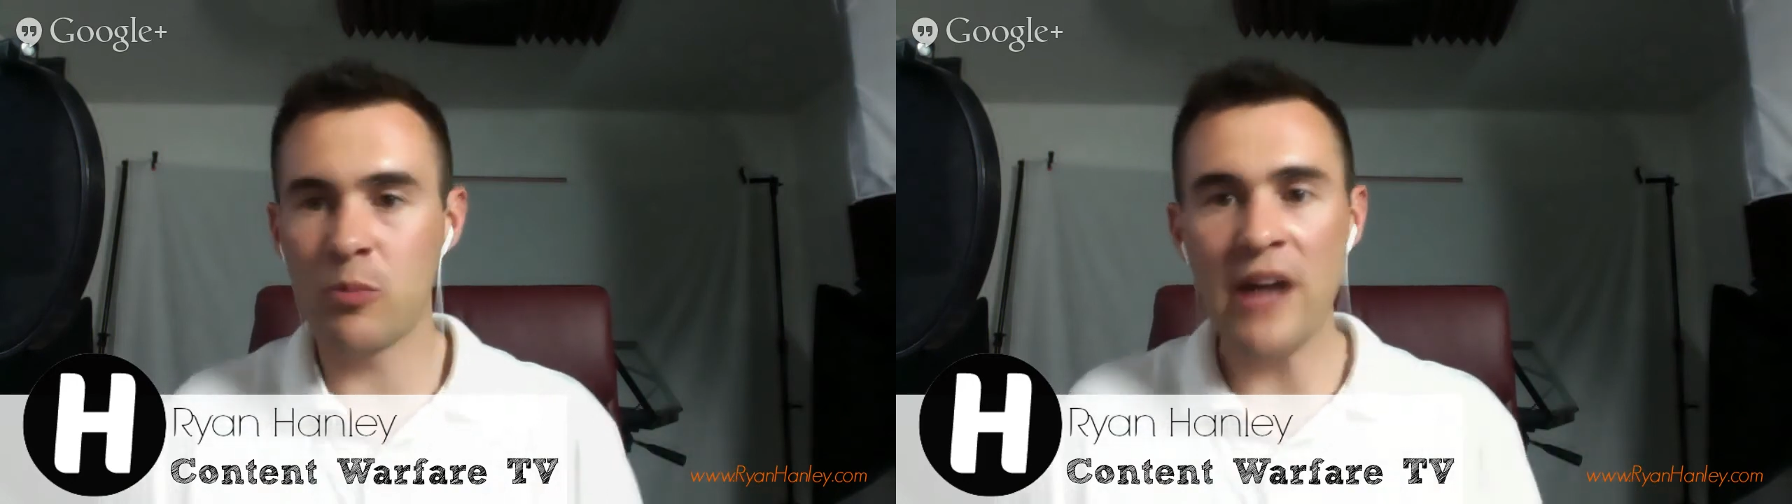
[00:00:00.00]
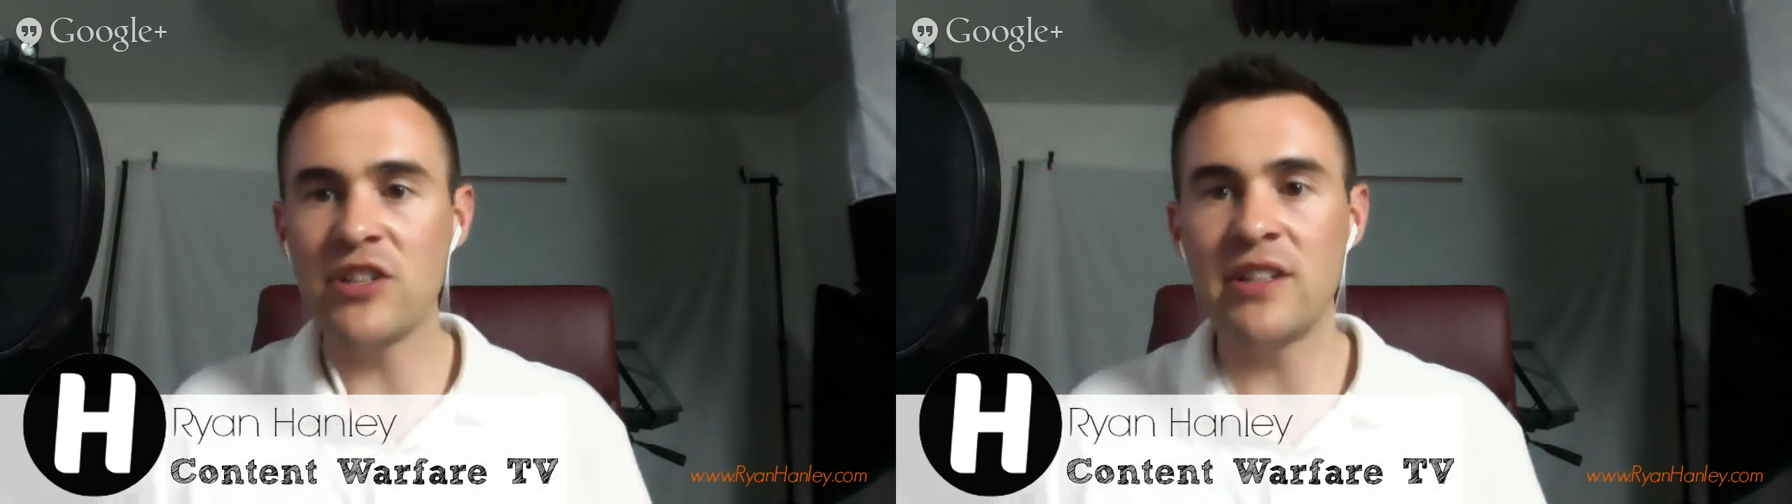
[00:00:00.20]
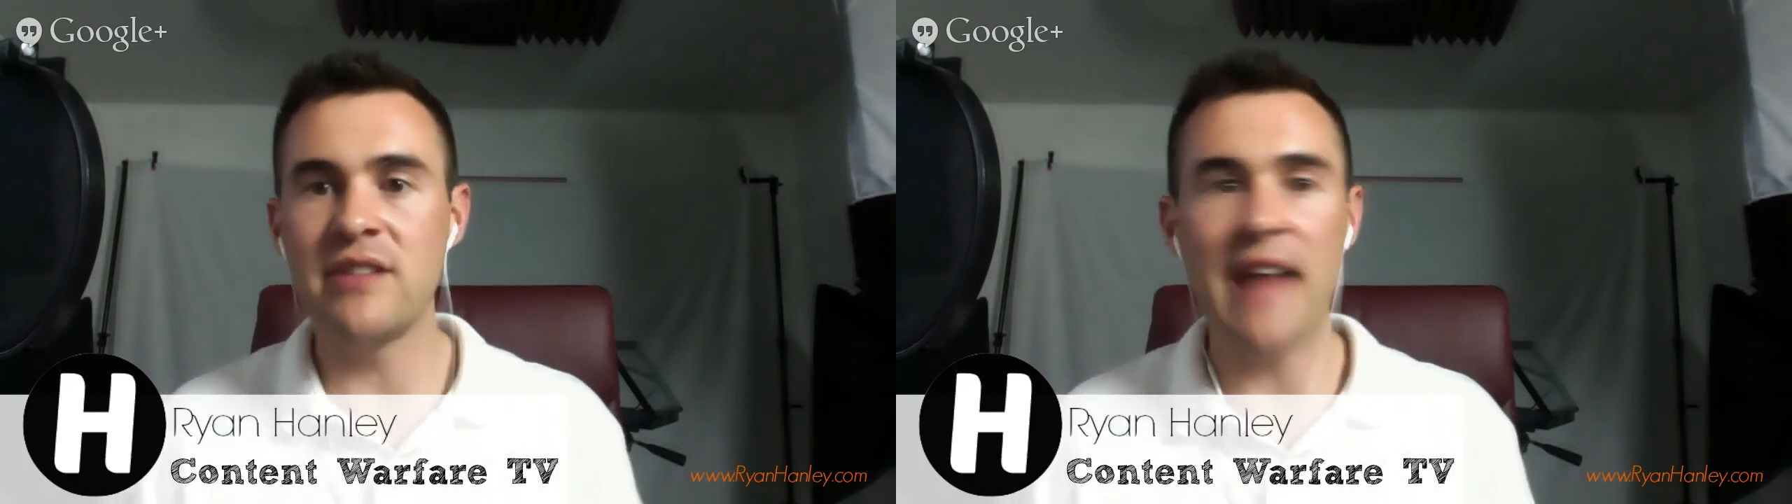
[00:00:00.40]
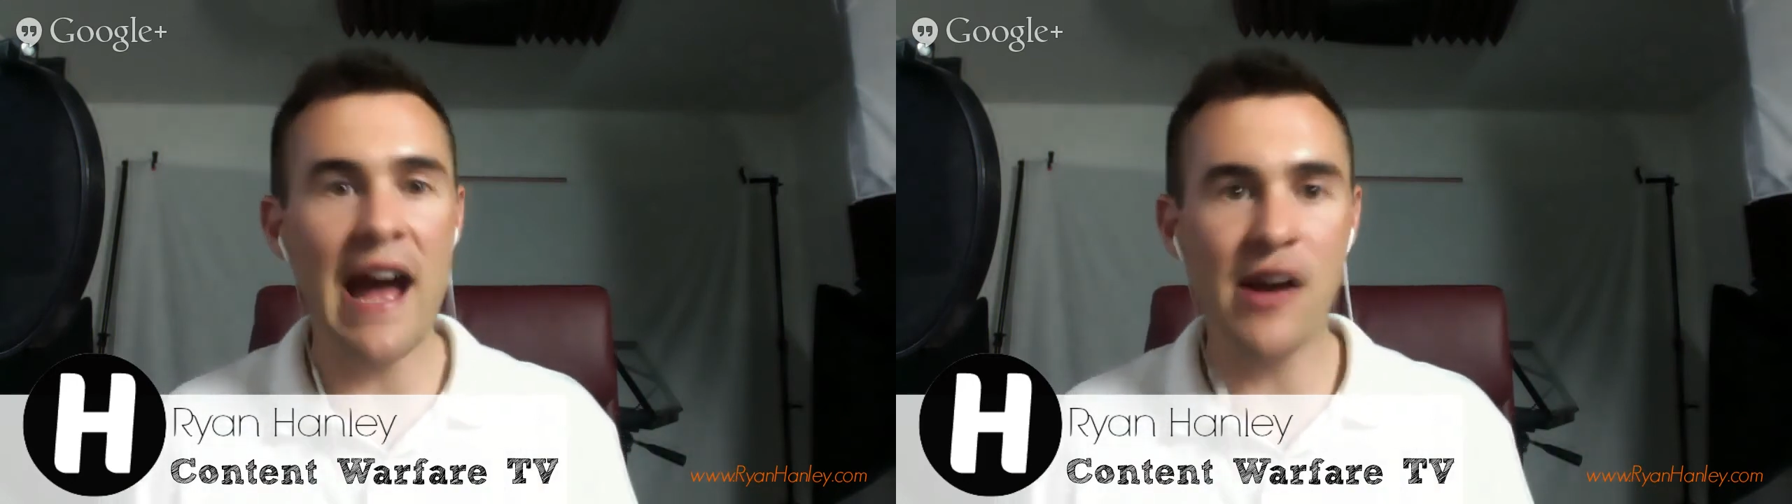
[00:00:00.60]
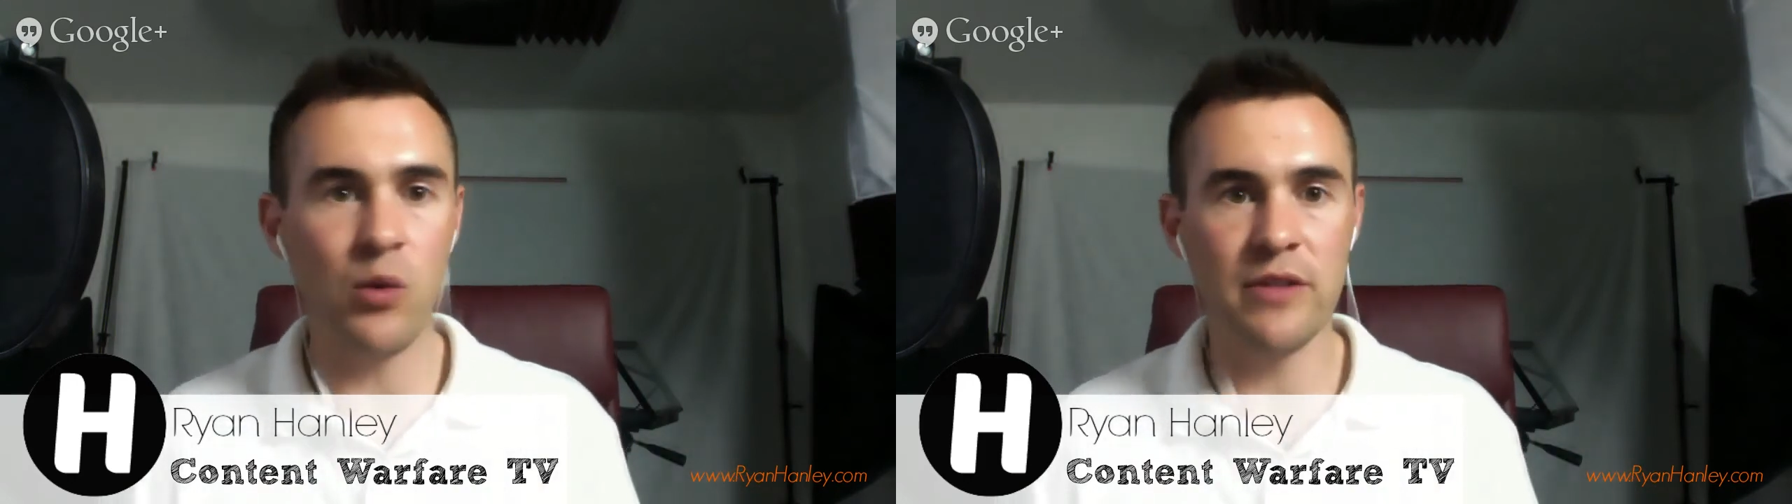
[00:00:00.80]
project is
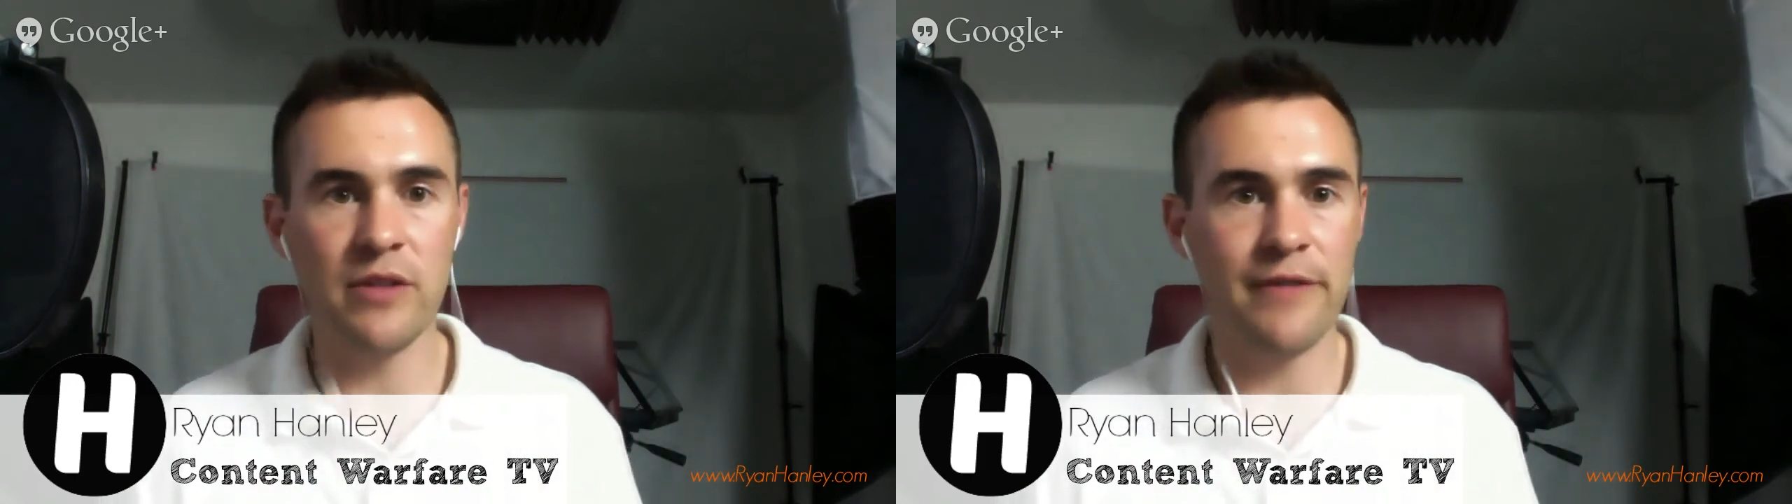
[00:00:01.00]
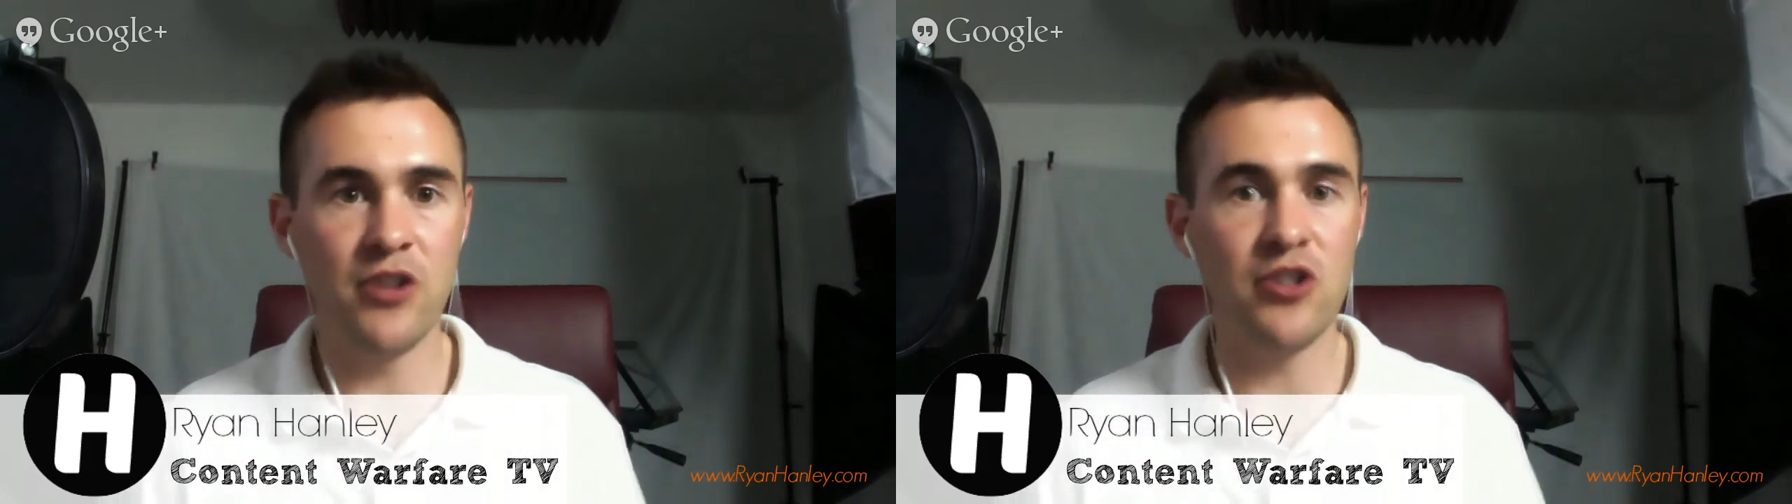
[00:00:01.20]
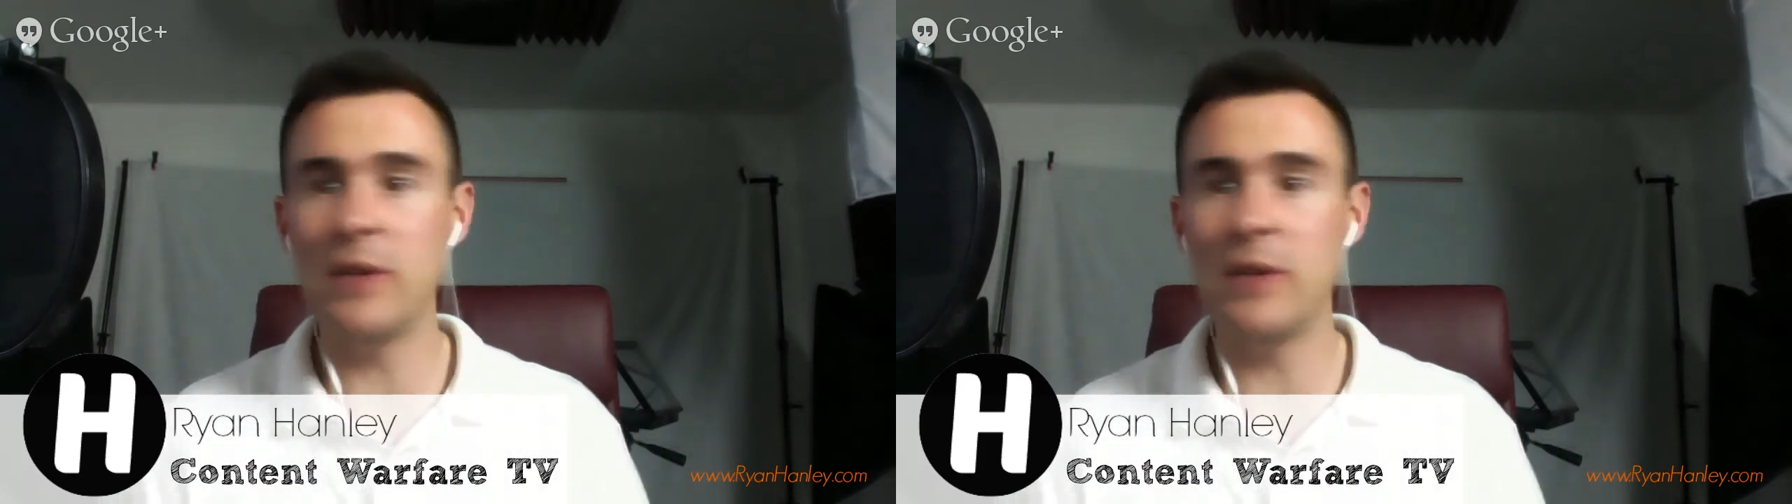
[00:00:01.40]
not going to fund.